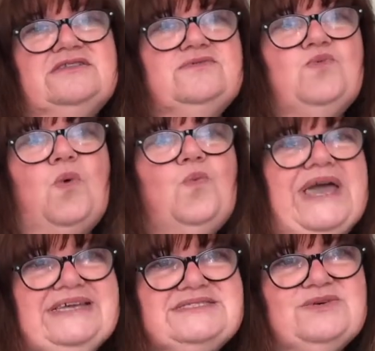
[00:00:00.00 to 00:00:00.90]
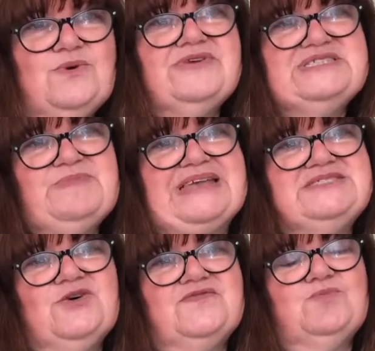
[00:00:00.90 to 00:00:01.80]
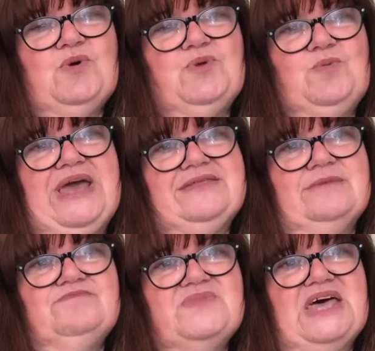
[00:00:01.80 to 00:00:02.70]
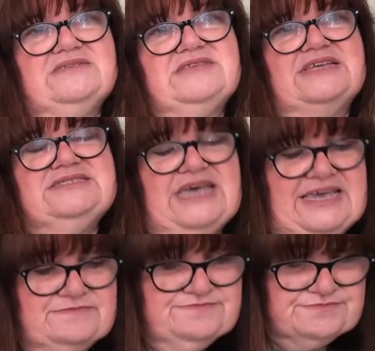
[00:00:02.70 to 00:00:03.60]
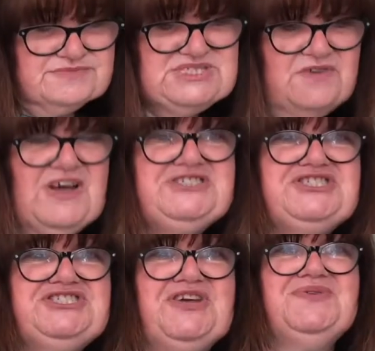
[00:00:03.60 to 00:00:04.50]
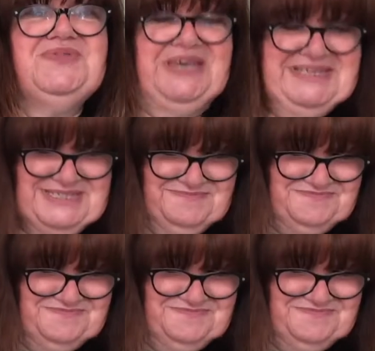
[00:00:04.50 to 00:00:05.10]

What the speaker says: what weight we're expecting of them when we weigh them that day. So if I just show you this,